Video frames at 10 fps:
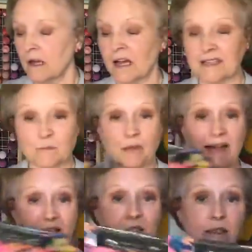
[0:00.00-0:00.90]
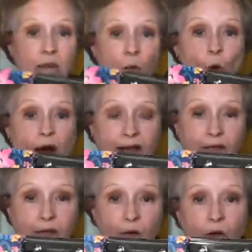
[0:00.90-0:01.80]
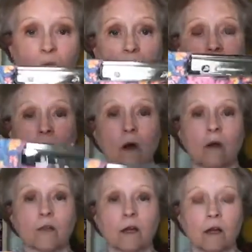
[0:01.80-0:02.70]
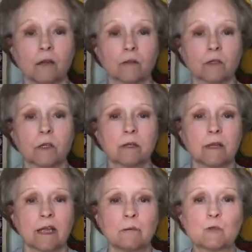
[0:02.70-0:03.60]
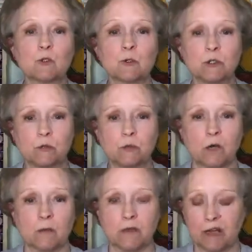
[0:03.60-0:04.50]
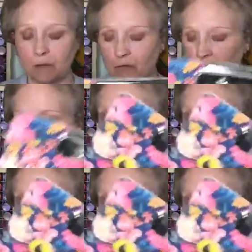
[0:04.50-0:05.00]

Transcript: I did paint it white though, so all the colors came true on the napkin.